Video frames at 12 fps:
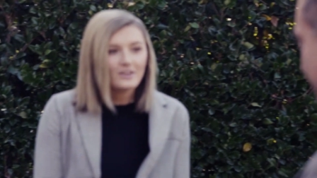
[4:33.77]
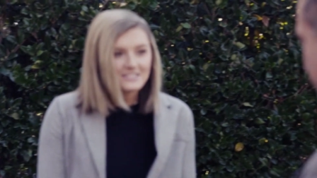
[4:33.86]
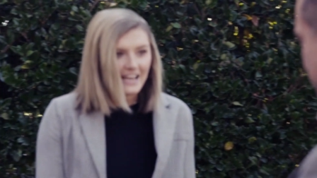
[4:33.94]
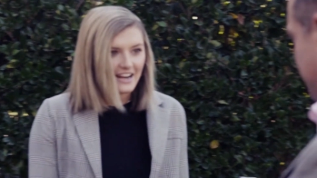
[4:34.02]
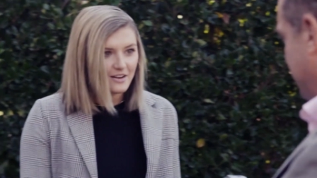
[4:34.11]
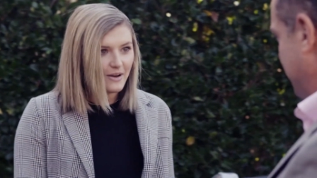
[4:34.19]

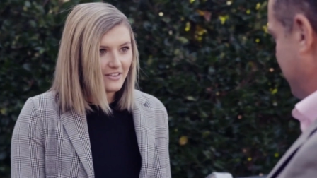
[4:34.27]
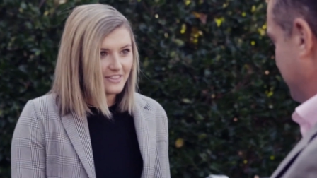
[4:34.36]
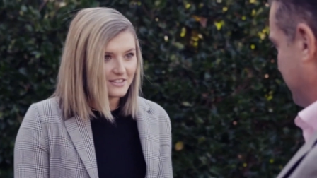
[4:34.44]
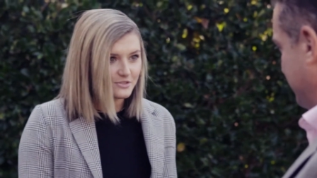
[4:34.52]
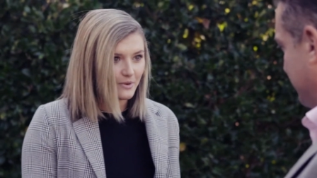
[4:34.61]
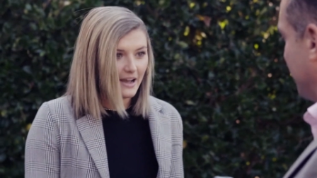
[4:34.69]
excited about
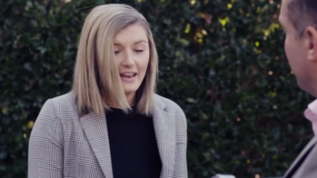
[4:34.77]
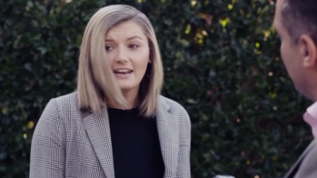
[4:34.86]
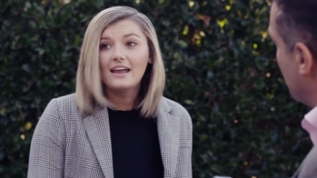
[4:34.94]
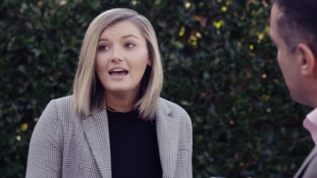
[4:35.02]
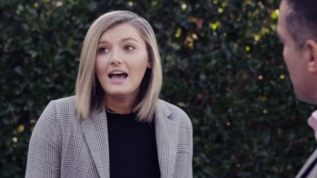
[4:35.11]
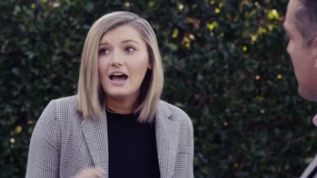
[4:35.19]
this one.
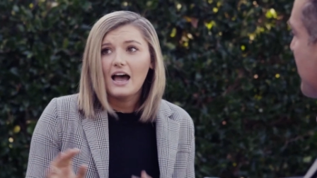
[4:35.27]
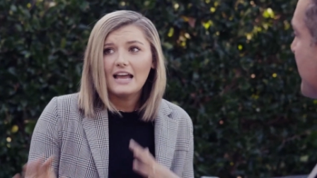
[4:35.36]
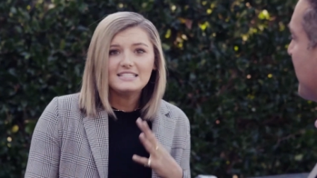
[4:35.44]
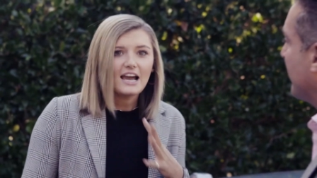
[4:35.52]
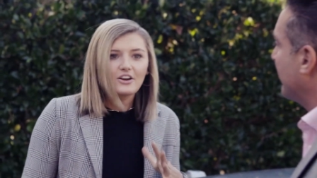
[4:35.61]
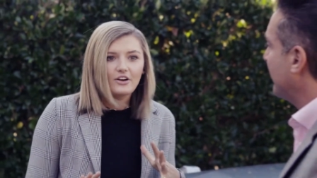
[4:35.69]
I
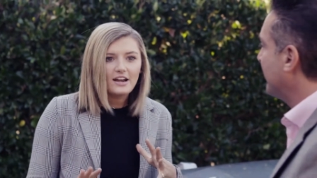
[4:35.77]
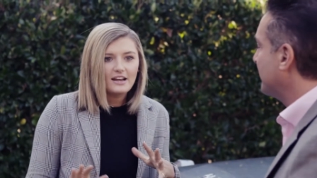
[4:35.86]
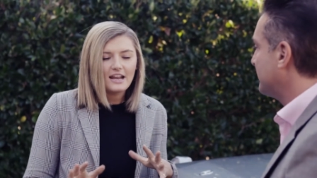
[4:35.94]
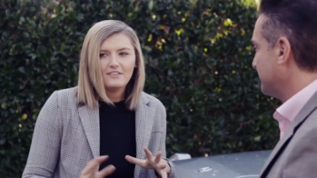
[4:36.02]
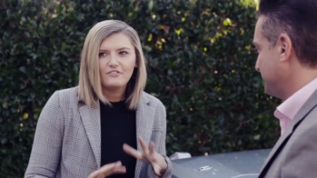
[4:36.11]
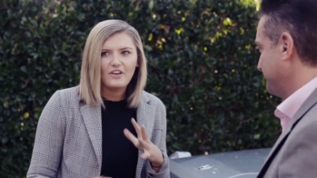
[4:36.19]
decorated
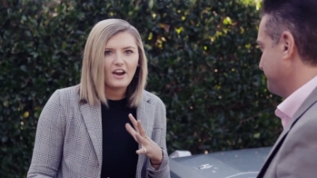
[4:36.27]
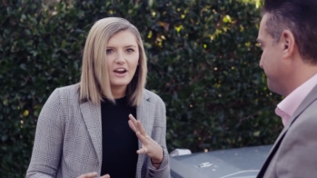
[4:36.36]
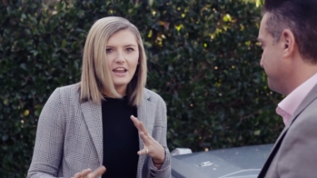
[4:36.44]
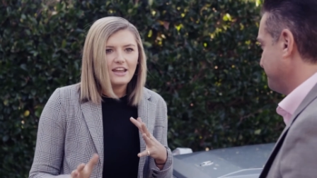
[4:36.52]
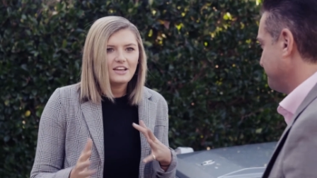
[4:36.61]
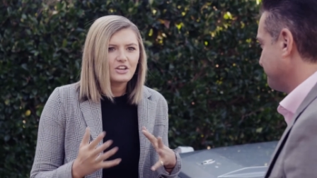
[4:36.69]
it
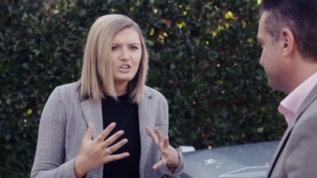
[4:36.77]
very